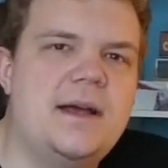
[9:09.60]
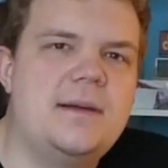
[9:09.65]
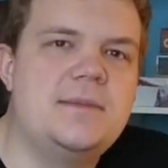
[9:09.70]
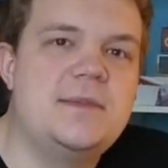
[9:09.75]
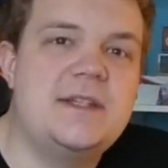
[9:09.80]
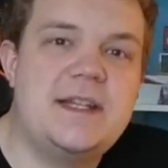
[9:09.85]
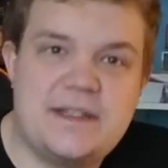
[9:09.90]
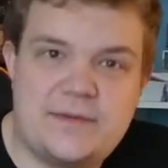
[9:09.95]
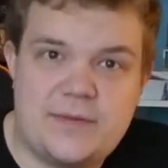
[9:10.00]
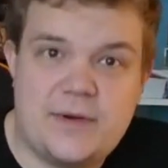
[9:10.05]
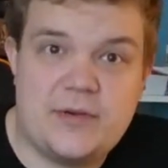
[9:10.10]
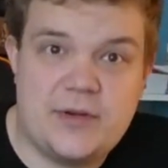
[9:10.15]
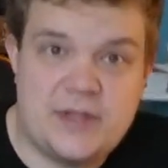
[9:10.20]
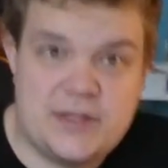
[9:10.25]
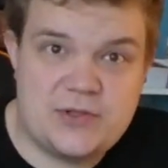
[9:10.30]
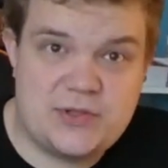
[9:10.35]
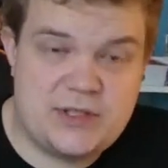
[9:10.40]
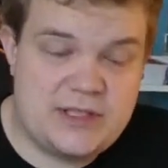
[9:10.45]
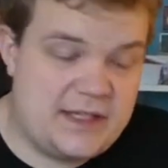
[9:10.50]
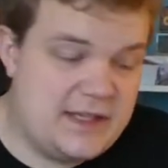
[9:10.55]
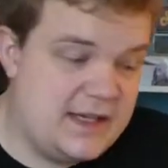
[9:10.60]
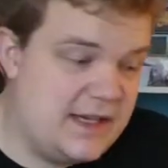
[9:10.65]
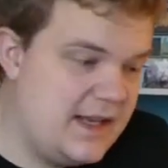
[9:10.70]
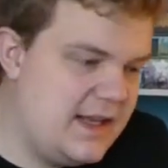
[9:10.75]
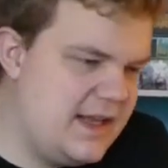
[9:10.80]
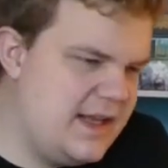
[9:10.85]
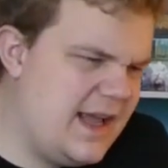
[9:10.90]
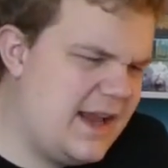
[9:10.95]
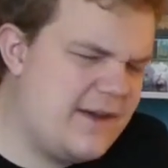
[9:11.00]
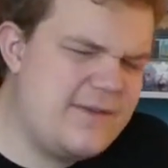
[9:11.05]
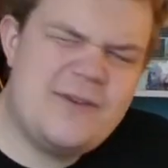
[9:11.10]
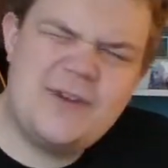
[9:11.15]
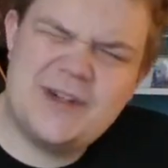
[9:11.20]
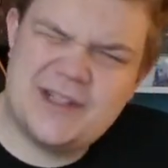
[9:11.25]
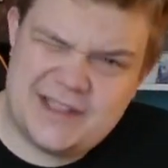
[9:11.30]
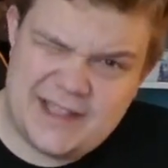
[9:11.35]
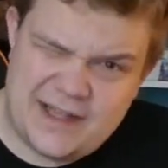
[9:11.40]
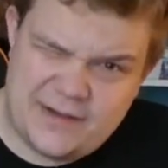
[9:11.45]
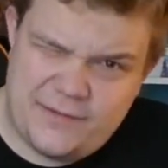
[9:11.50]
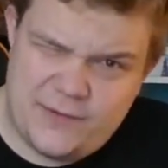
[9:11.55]
is very interesting. At
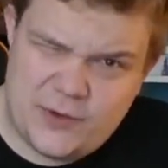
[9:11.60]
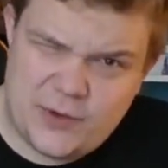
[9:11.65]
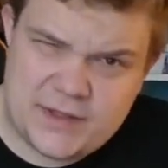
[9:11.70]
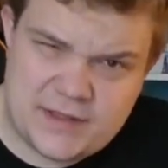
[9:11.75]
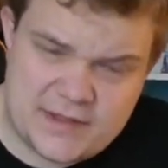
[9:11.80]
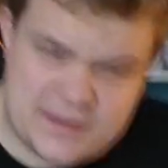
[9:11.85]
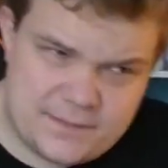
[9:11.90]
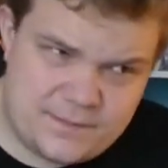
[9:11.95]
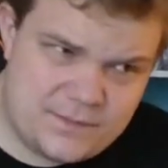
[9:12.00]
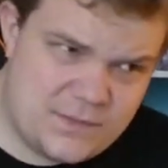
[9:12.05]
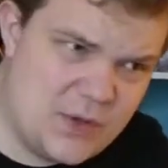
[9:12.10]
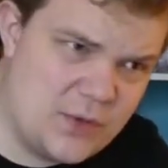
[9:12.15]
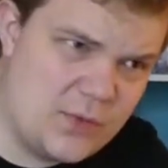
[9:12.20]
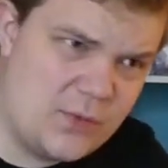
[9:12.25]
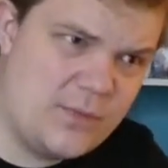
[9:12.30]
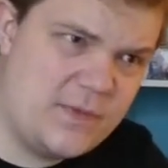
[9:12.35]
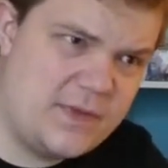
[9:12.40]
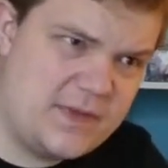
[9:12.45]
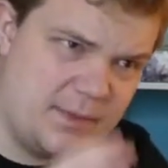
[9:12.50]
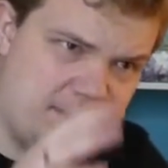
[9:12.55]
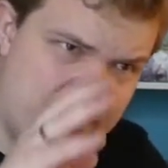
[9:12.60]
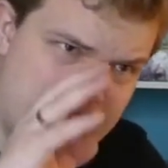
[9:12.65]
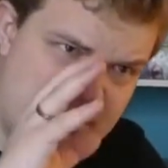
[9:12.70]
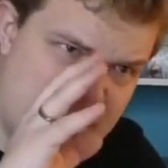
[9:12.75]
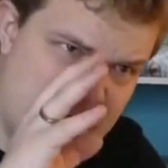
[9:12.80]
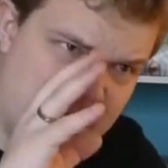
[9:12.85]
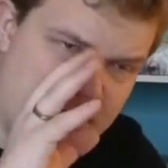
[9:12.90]
first I thought, with the